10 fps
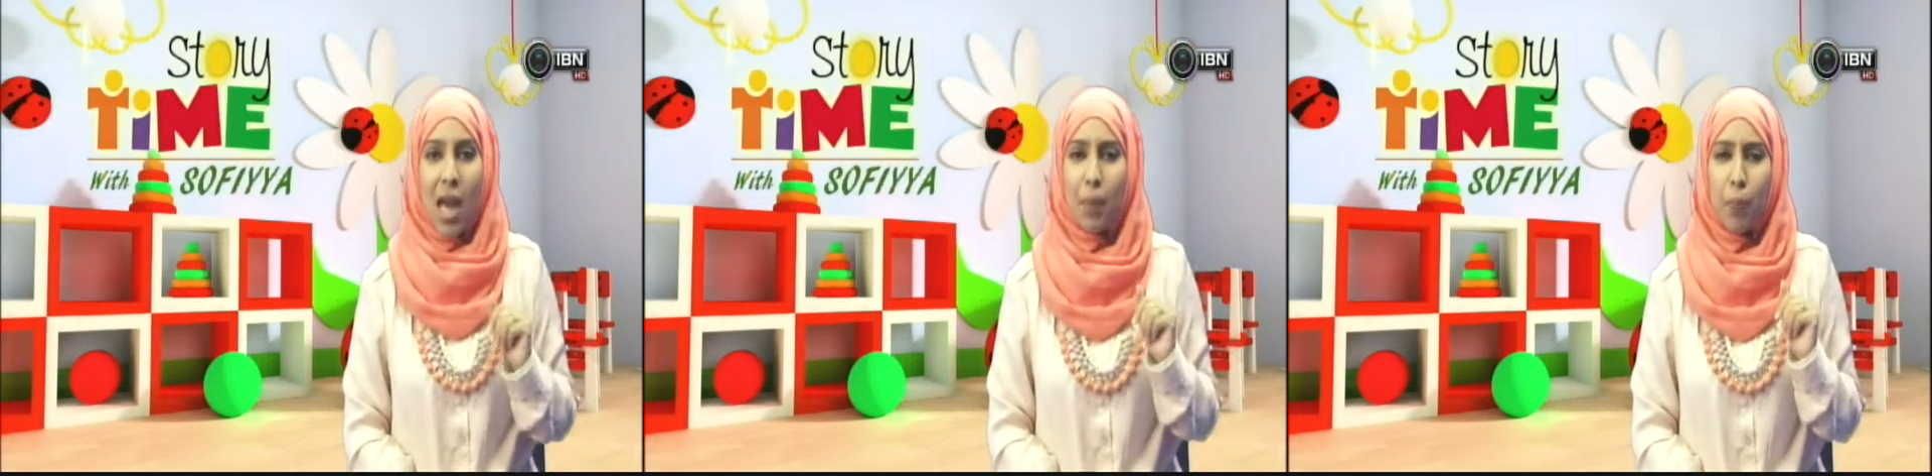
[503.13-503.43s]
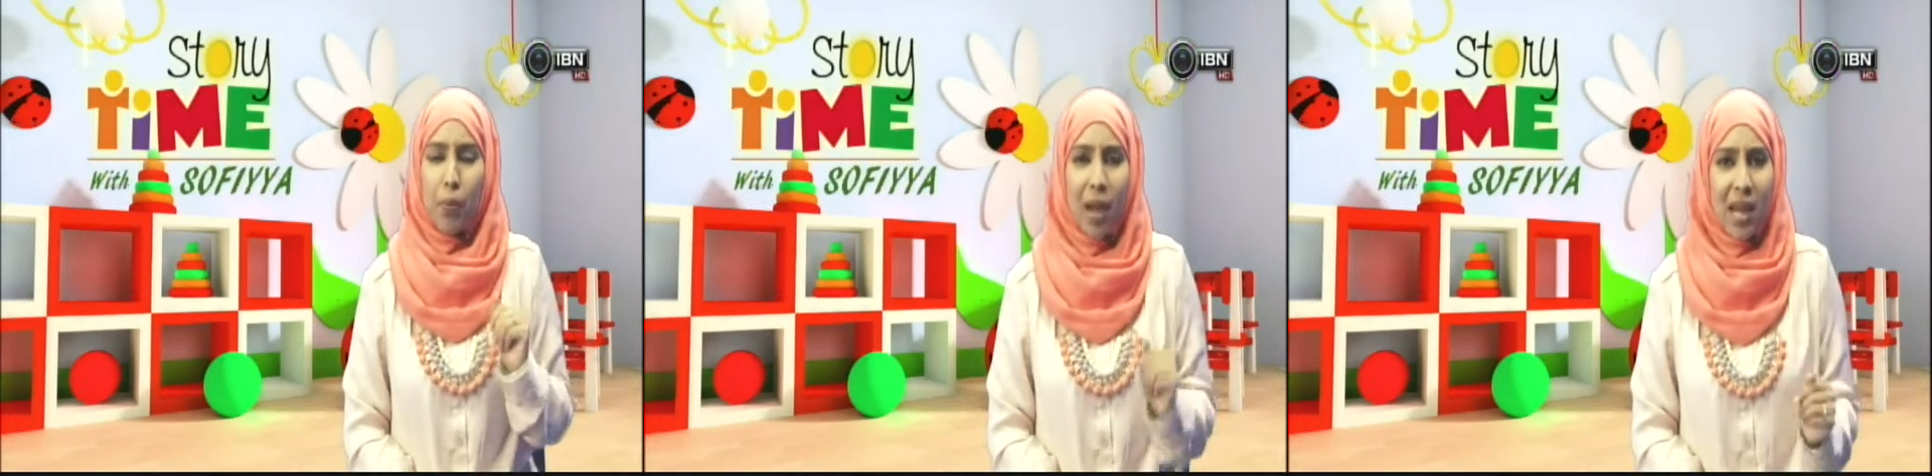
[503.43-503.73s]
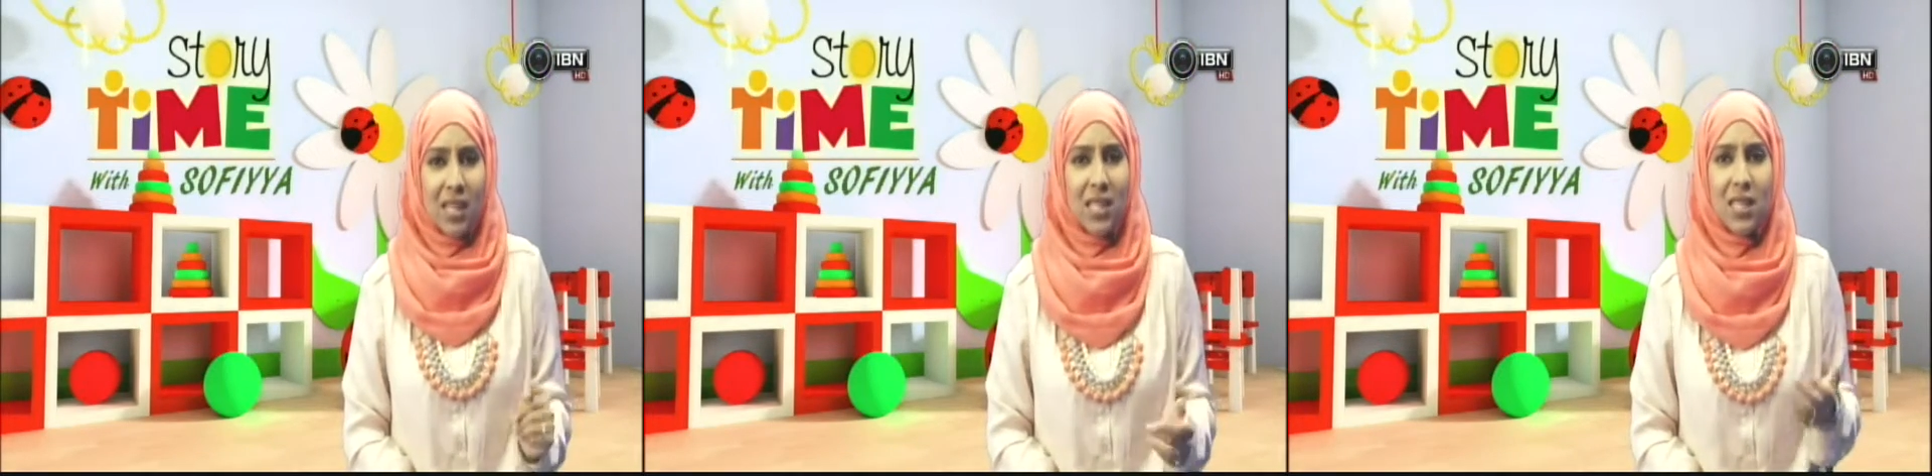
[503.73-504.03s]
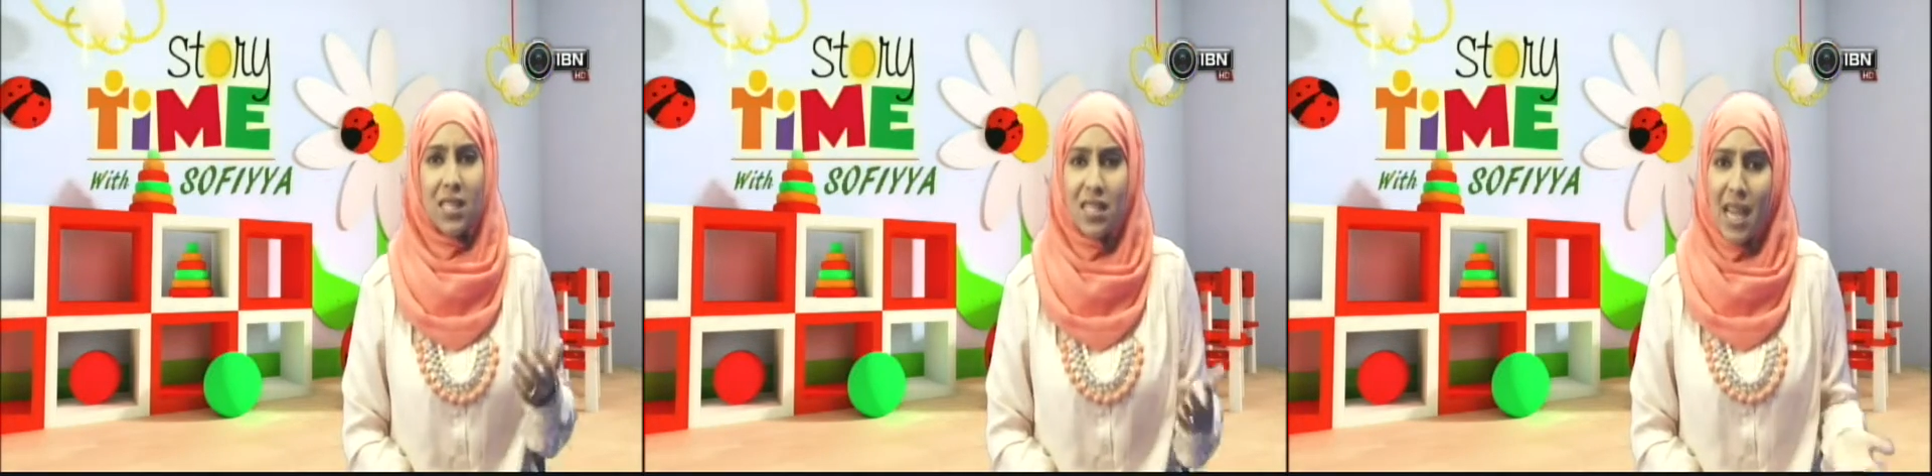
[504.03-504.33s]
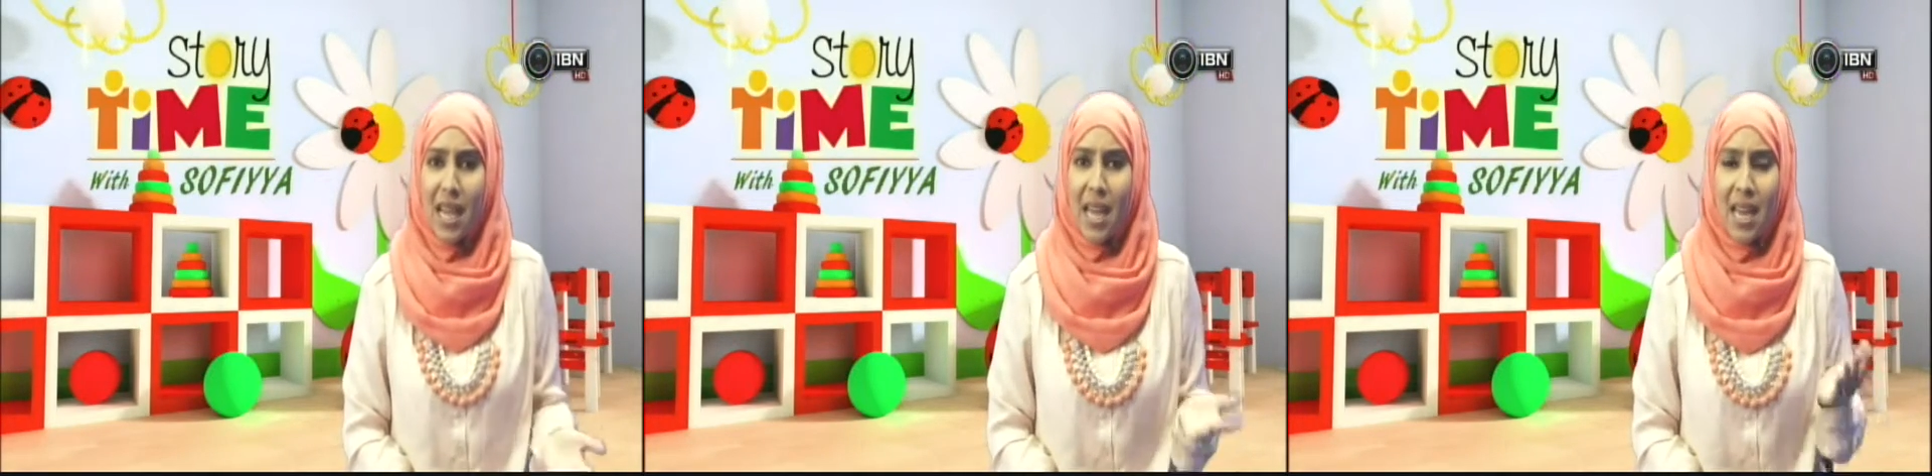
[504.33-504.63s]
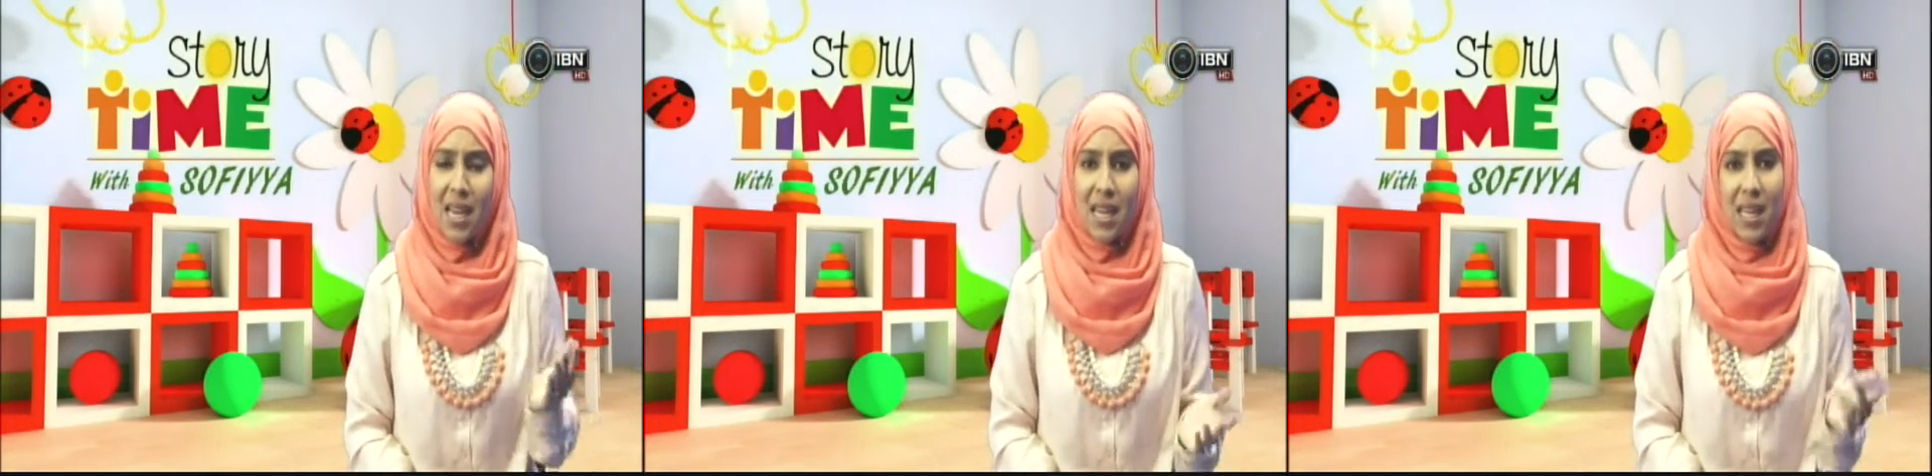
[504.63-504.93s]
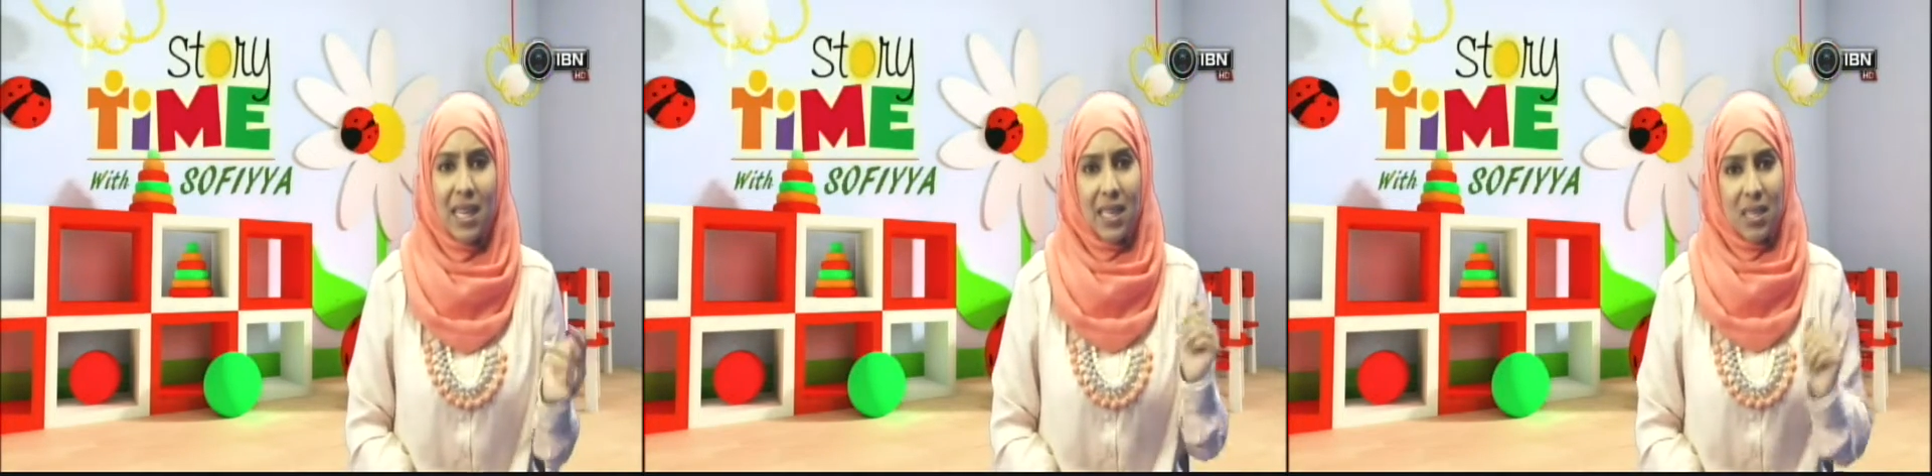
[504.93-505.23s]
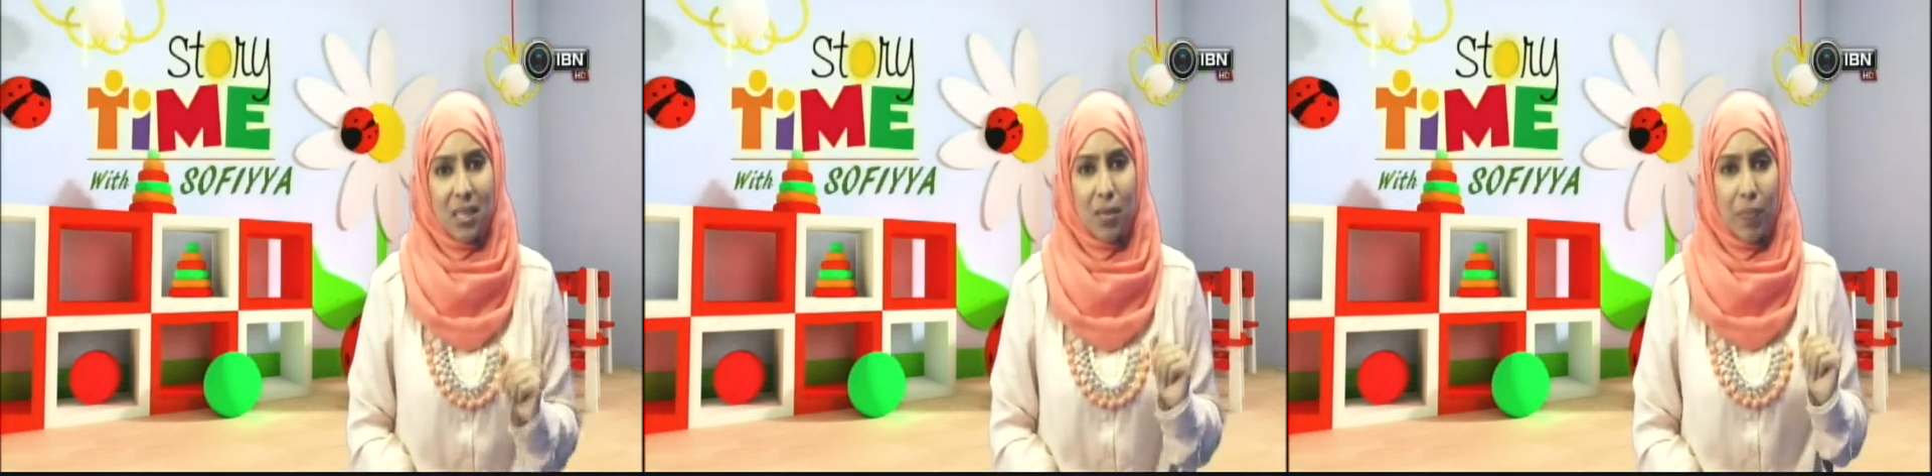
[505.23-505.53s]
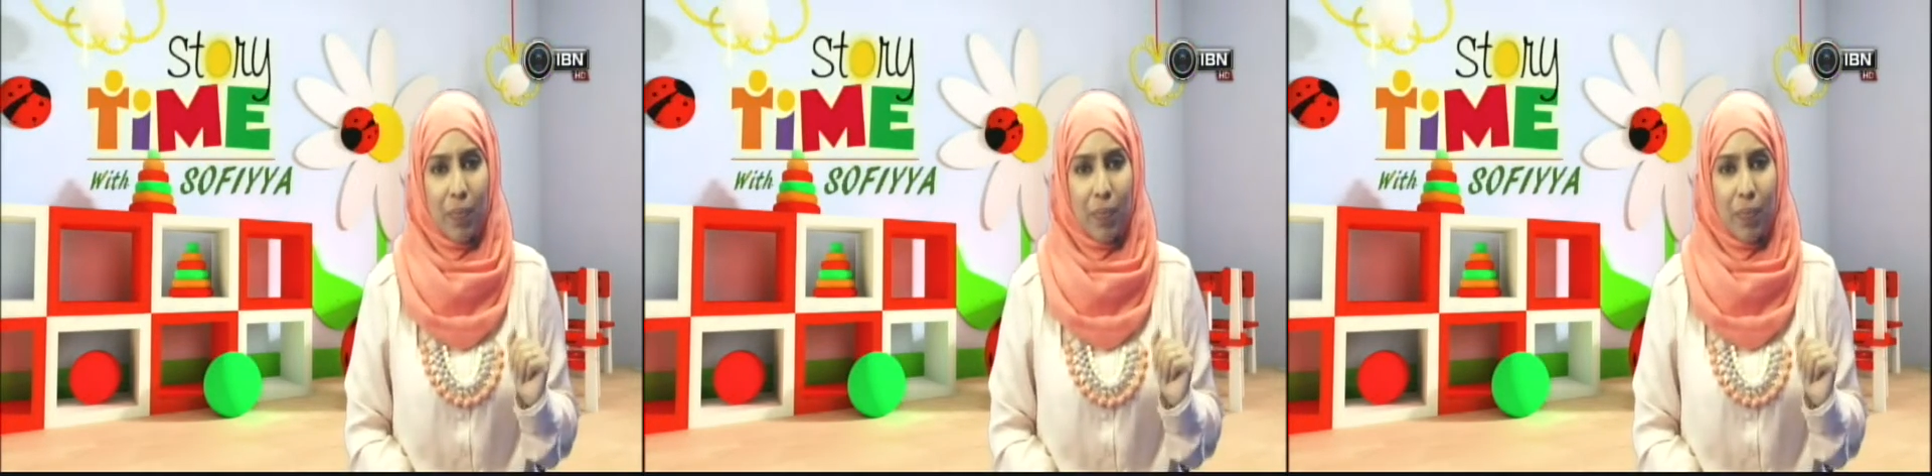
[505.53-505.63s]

had practiced day and night.